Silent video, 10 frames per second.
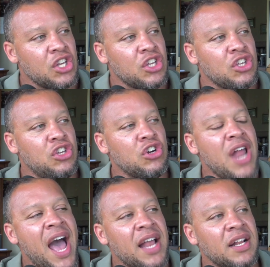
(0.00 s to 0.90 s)
you're
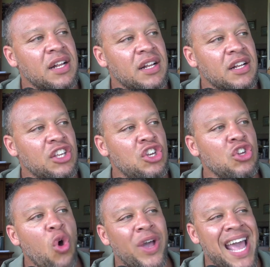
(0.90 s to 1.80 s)
not you
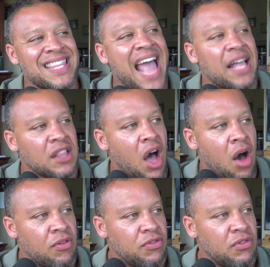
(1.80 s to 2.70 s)
don't get that
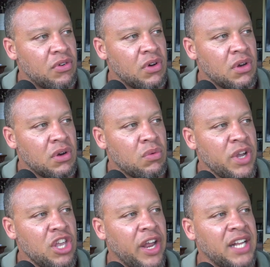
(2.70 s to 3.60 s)
love
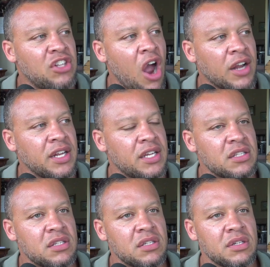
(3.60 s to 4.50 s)
when you're in
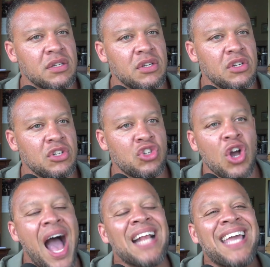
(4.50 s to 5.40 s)
darkness. So
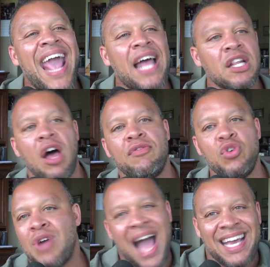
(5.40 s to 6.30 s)
God can't love you.
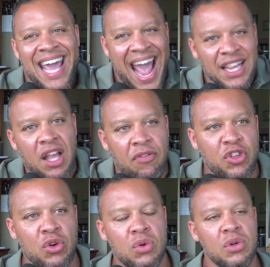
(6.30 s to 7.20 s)
God can't love
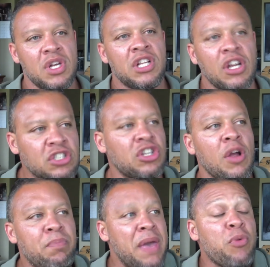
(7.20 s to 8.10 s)
you. There's
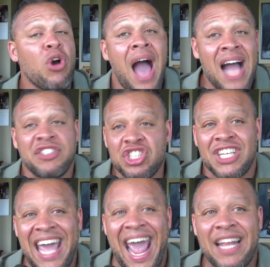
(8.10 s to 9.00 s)
certain people God just
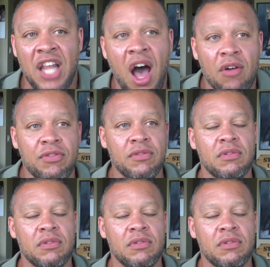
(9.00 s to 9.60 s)
can't love.